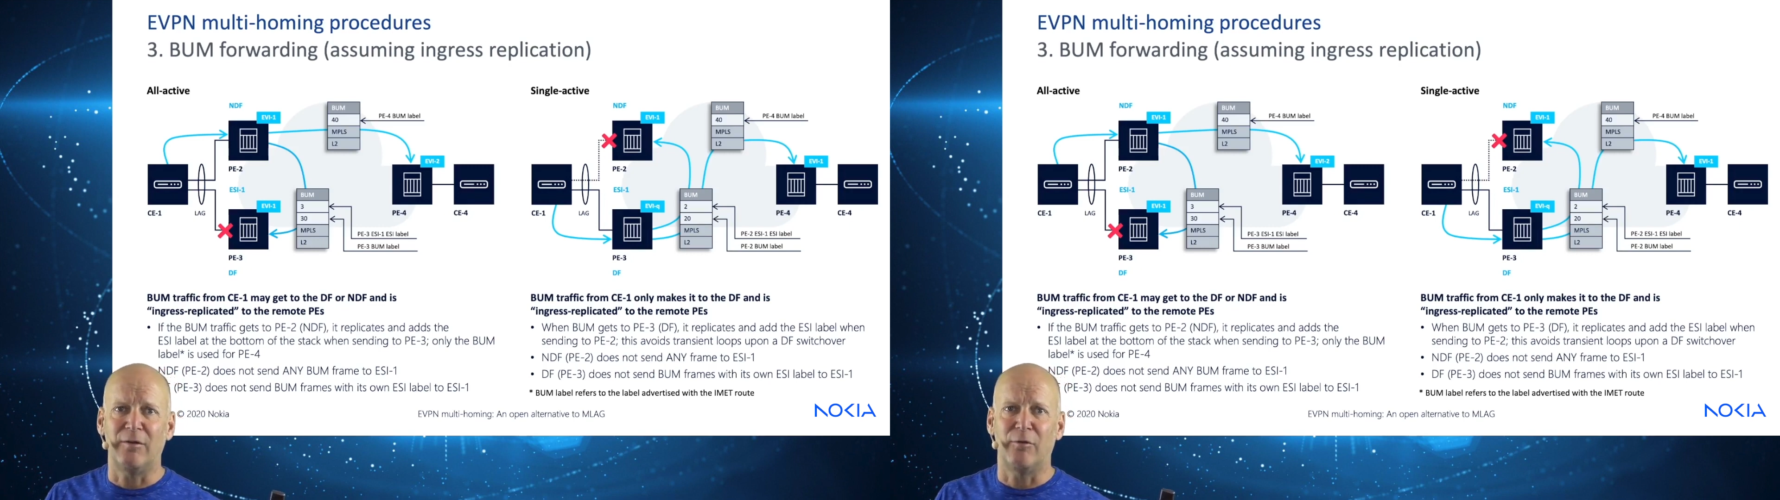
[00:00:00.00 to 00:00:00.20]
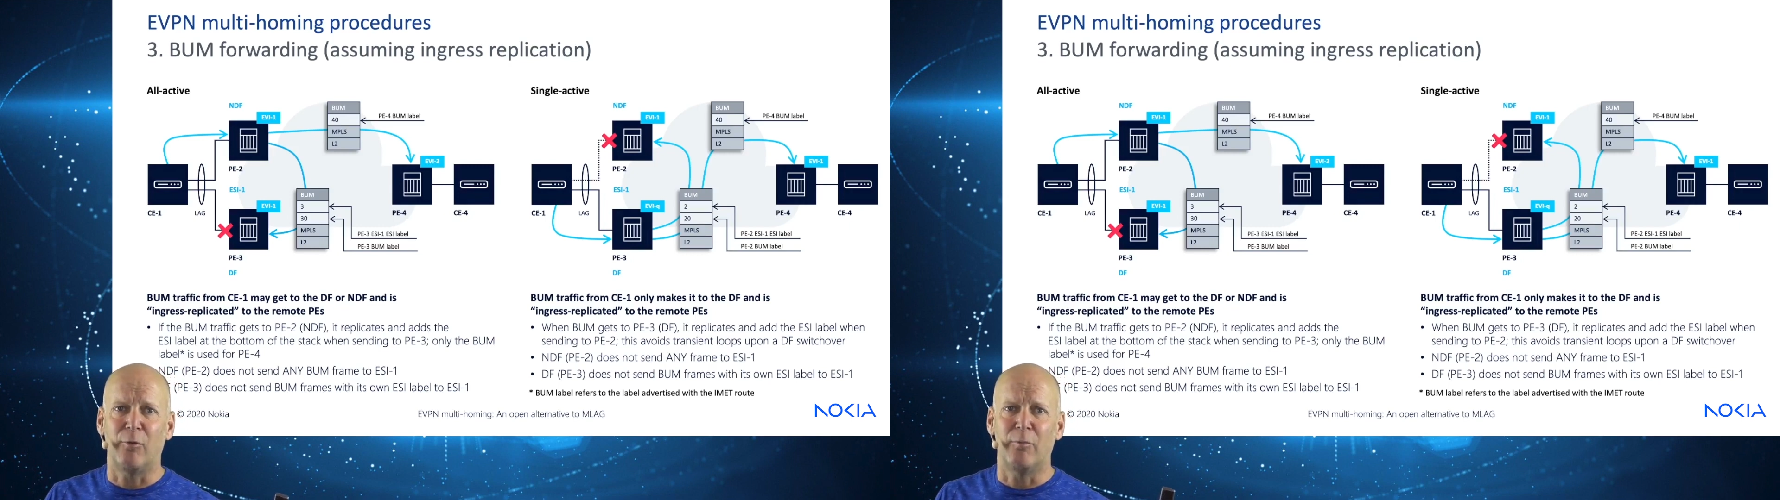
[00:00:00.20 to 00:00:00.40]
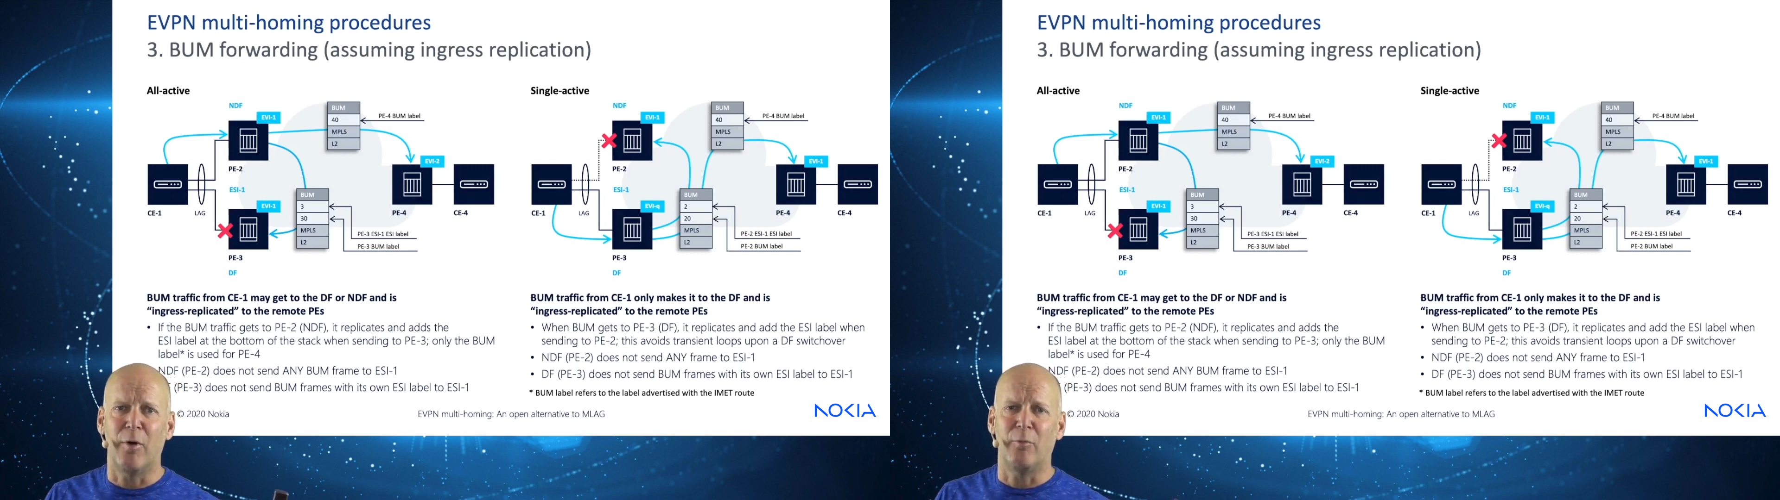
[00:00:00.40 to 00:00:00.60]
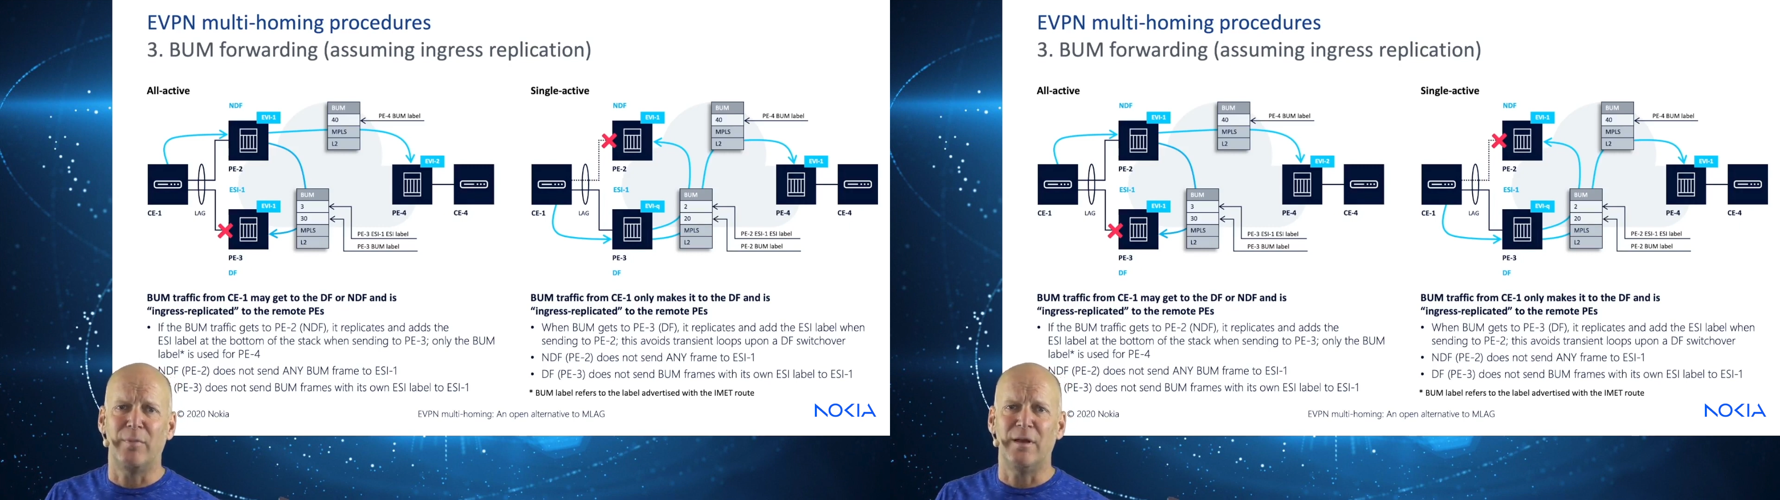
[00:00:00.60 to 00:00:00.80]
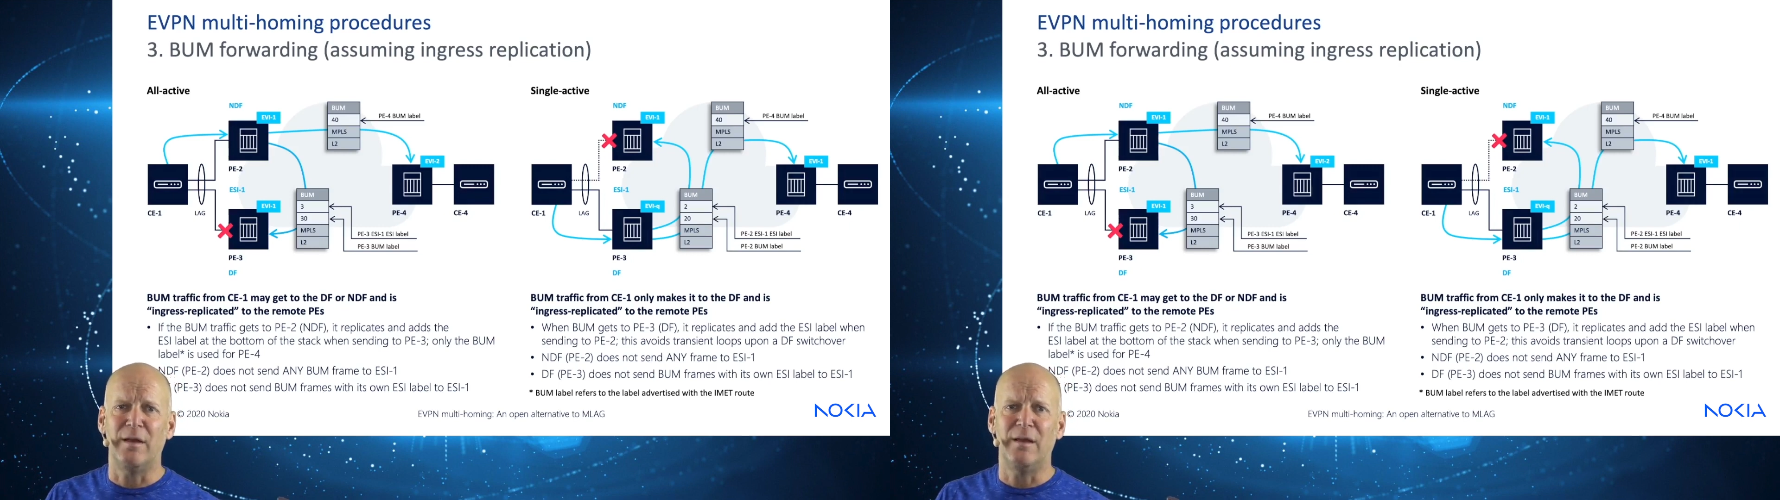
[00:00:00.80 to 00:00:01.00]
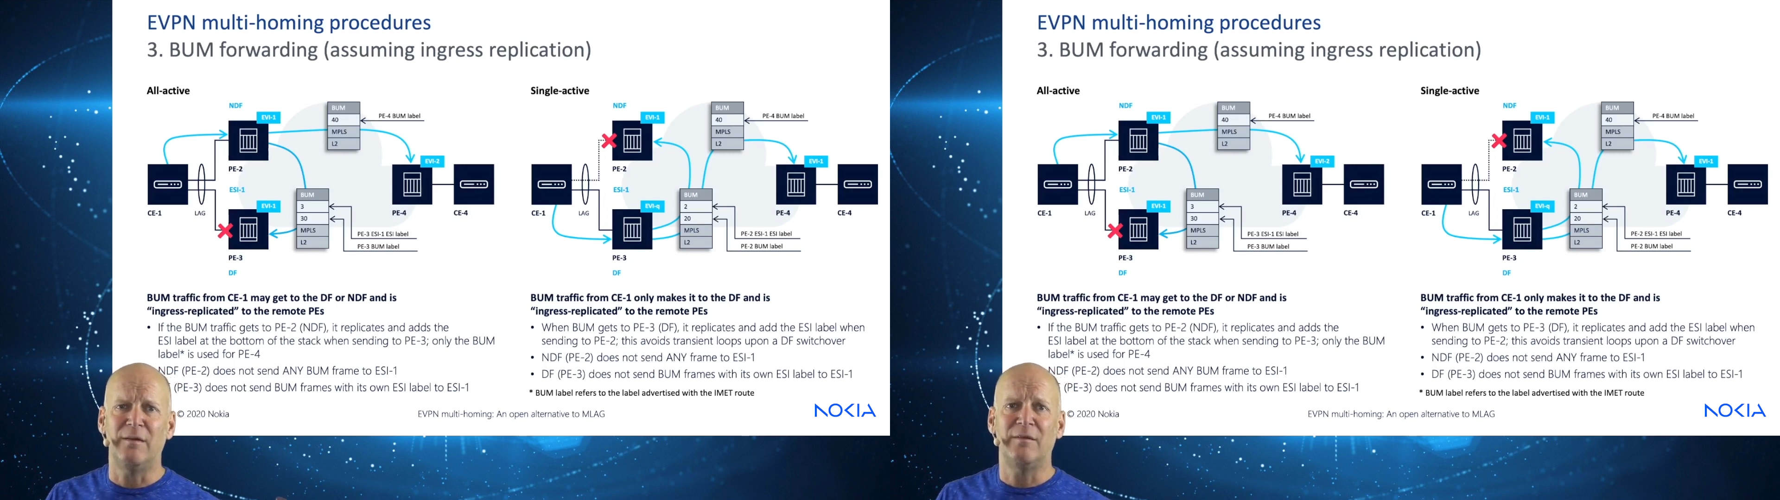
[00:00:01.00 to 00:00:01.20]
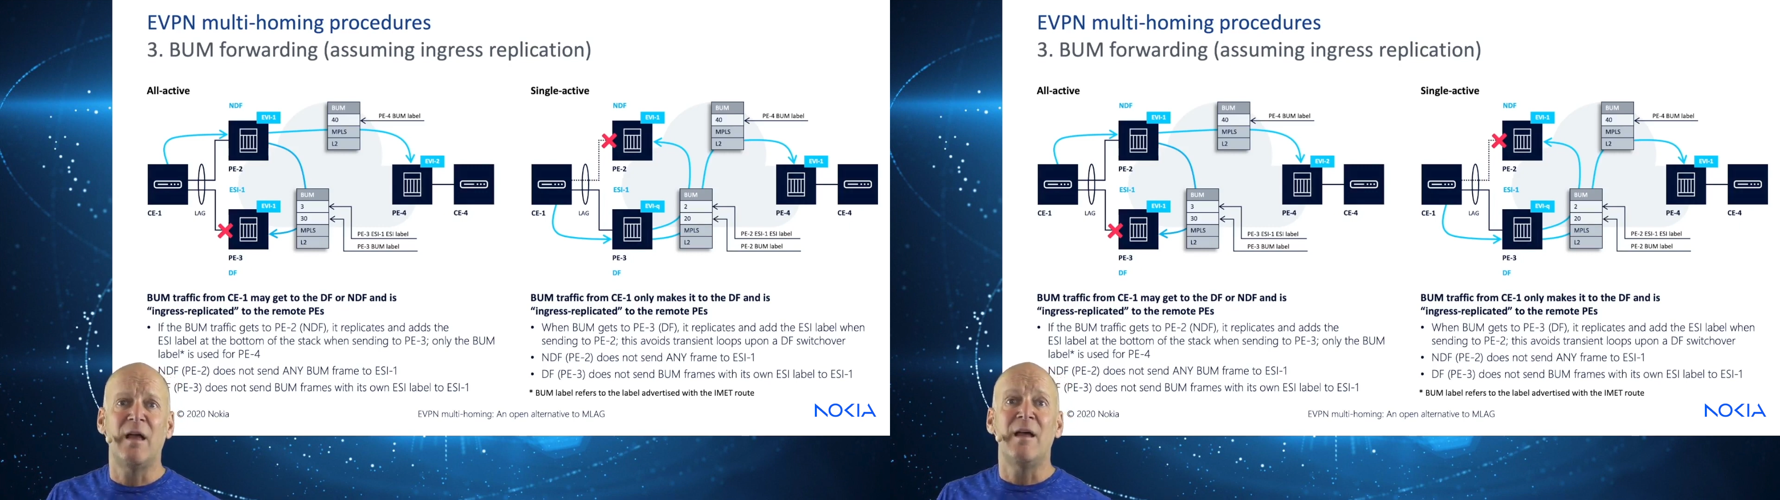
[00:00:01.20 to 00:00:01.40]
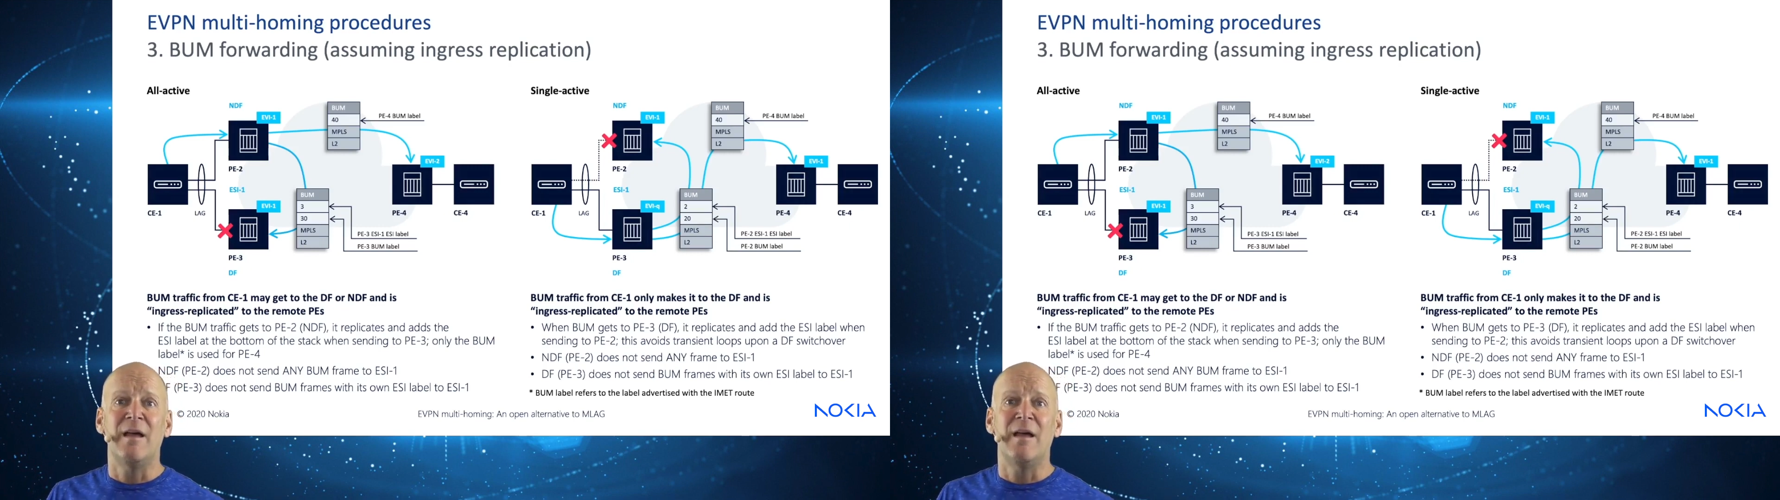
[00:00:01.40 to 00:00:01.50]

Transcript: to the remote PEs,